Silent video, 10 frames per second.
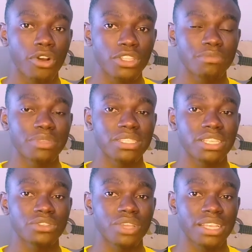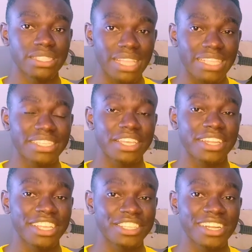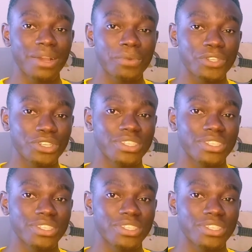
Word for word: hot business you can start here in Nigeria with